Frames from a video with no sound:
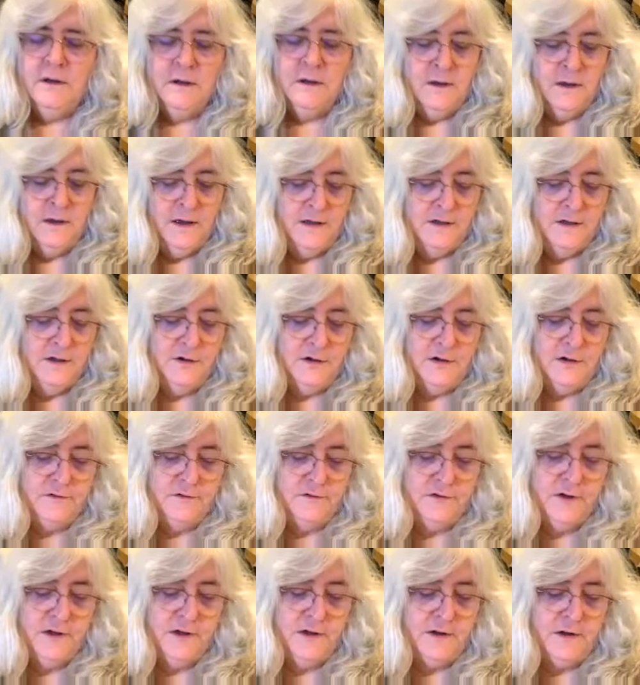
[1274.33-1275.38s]
And you can
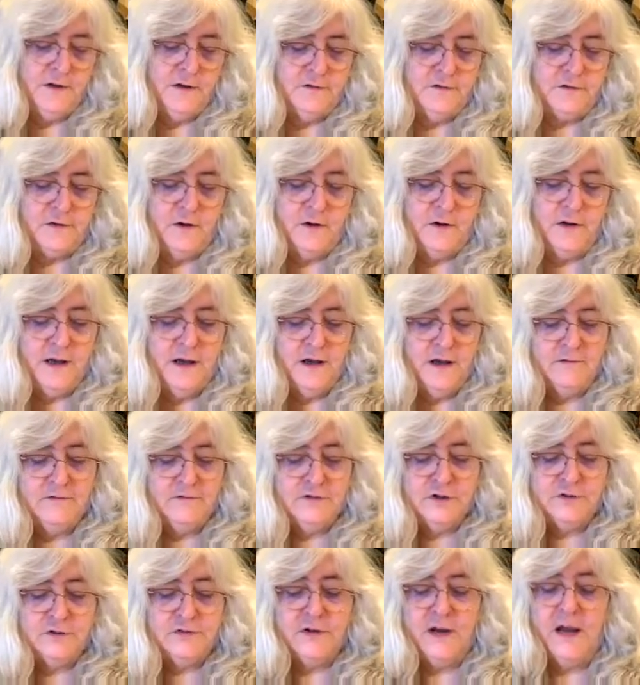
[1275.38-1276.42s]
see these all have
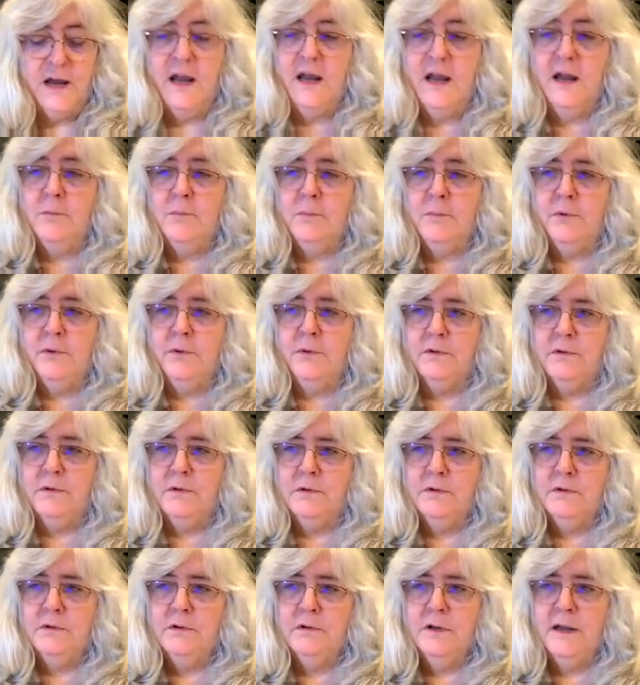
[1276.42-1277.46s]
just ample
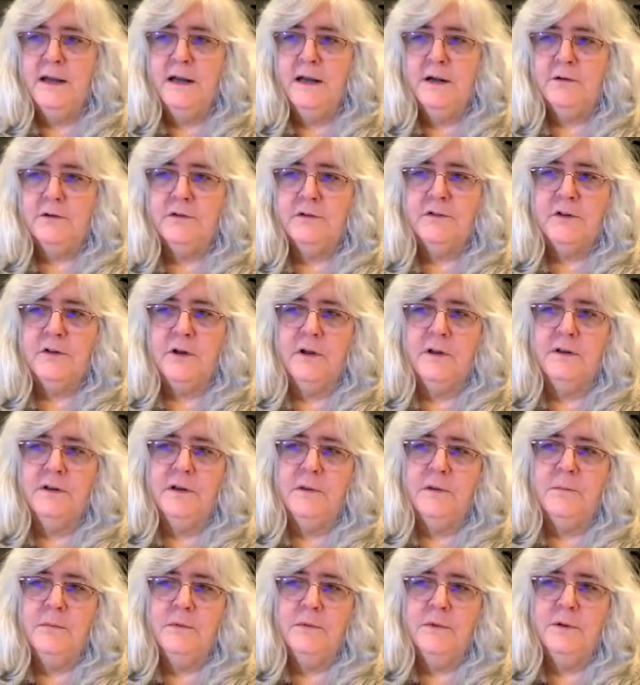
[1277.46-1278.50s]
layers on
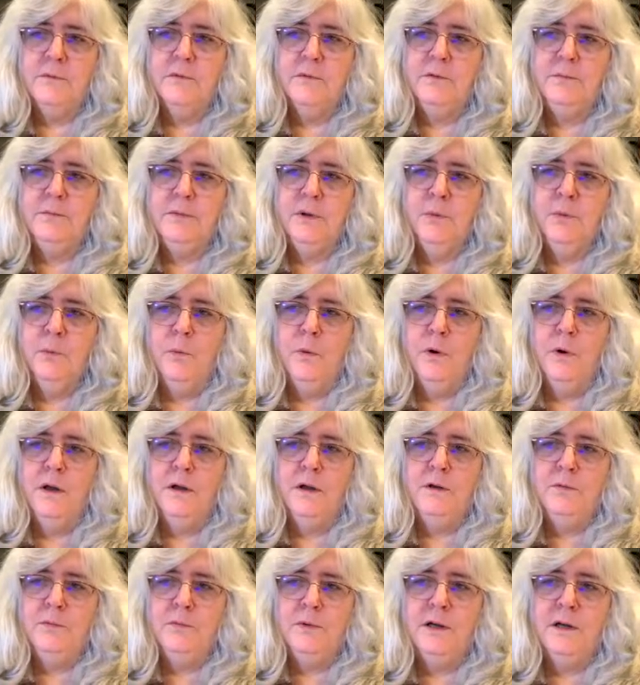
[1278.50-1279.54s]
them. It would be
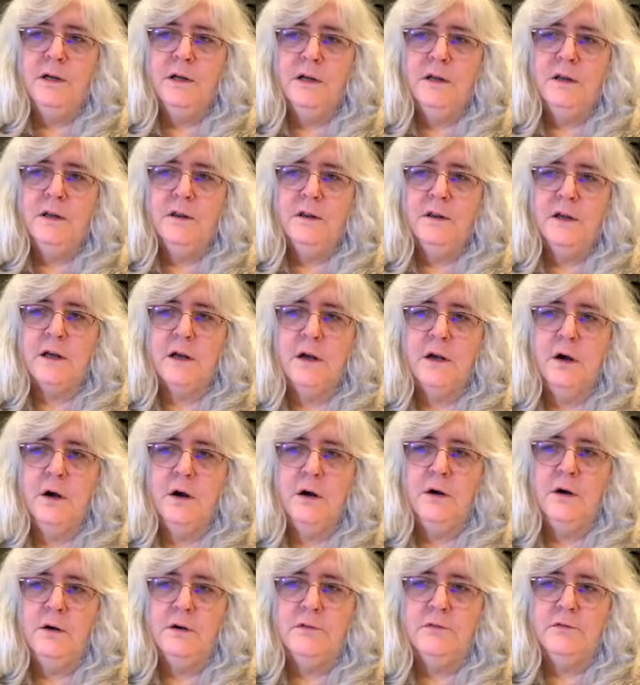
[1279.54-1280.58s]
one really thick
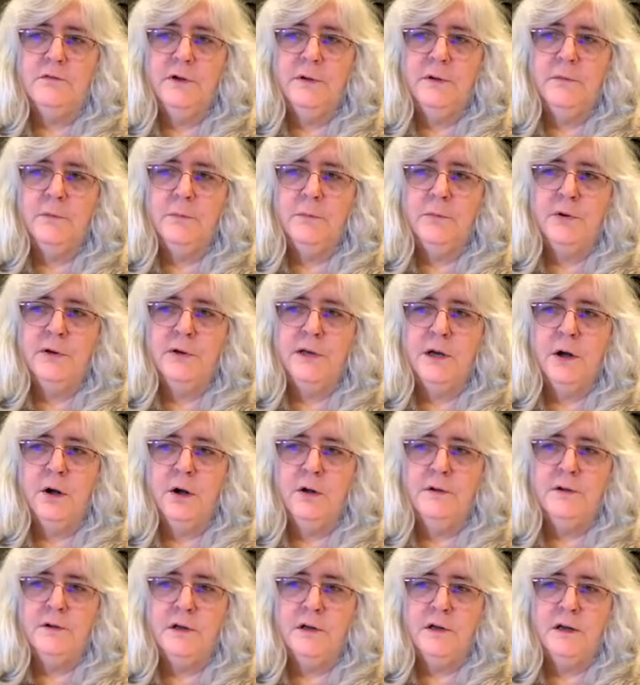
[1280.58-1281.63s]
card if we were putting all
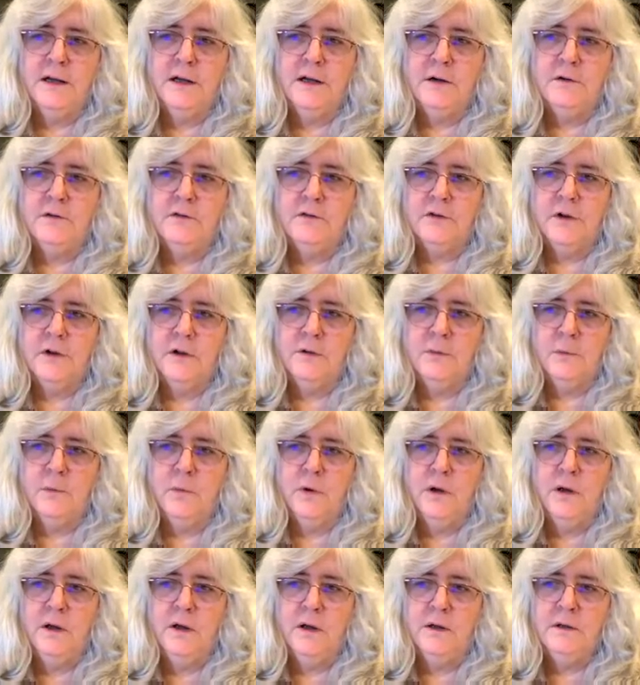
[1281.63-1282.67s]
the layers on
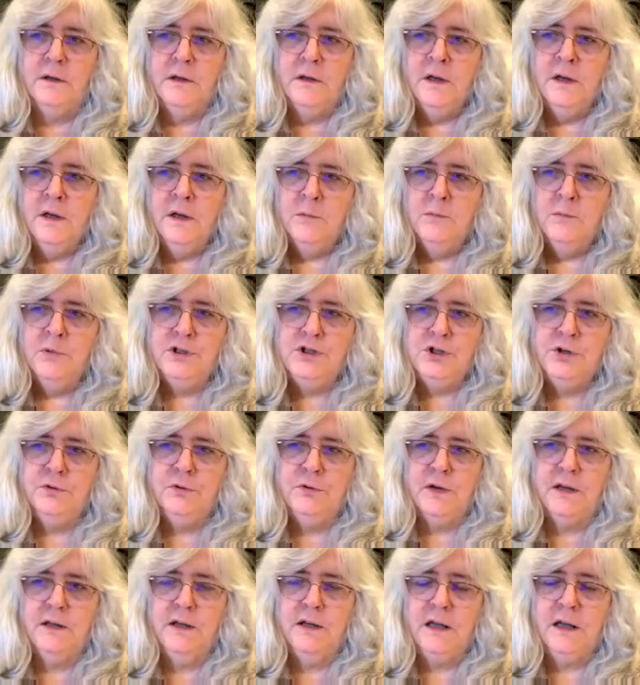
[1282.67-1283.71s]
one, but you
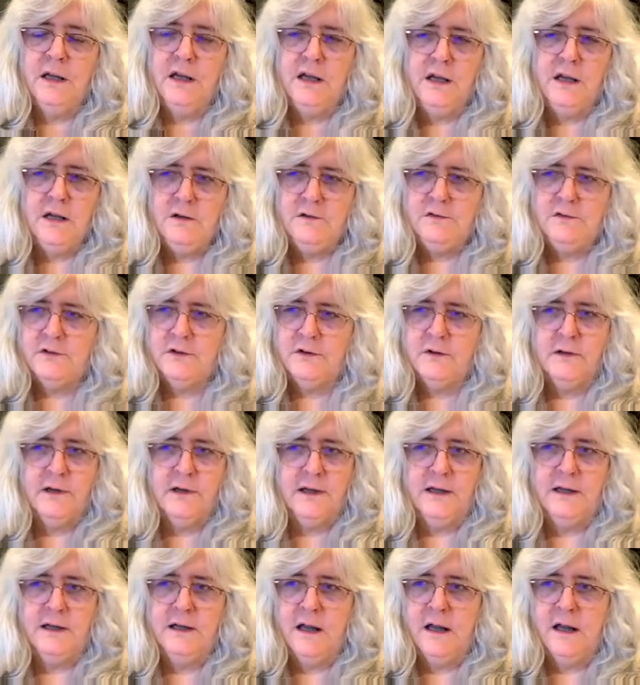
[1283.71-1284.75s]
can
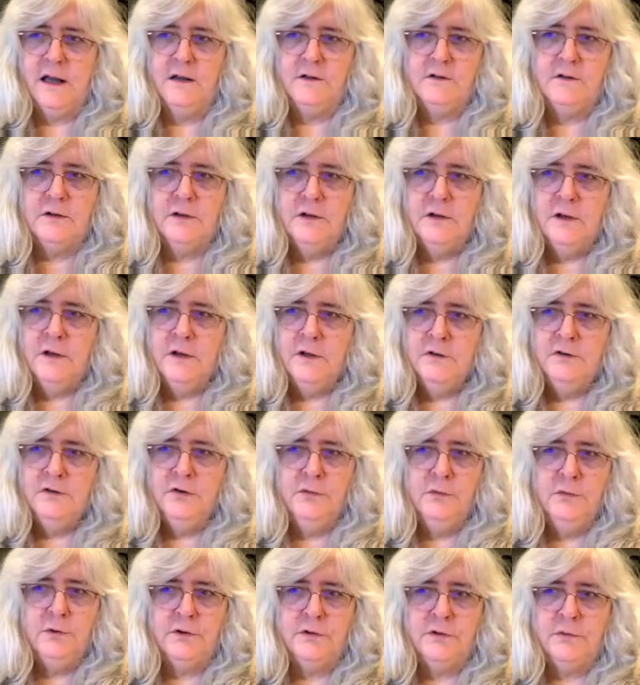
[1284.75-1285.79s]
easily get 2
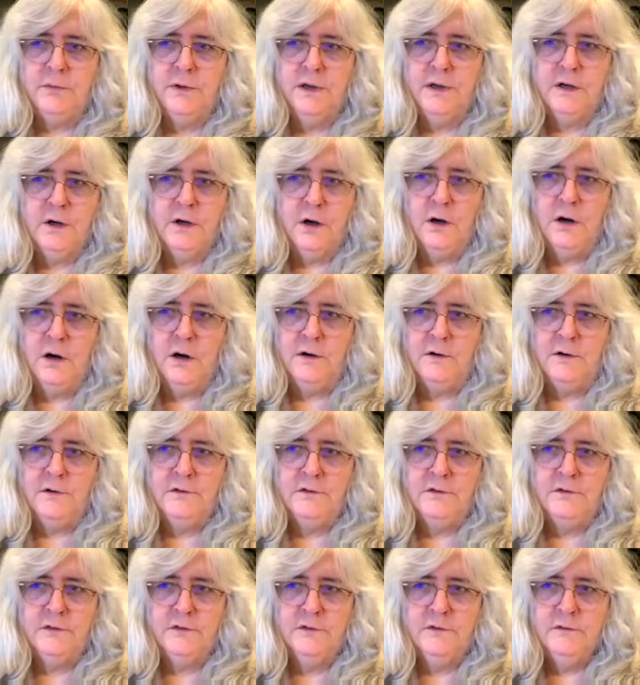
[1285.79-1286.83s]
or 3
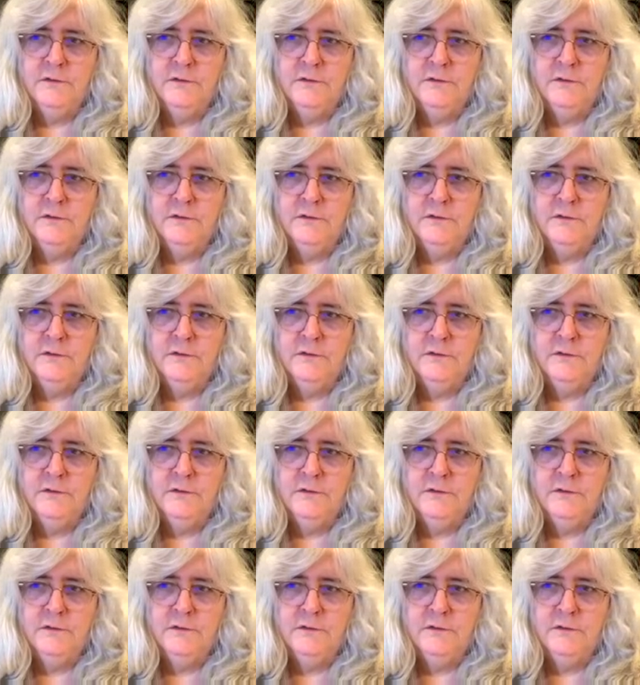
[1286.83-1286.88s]
cards.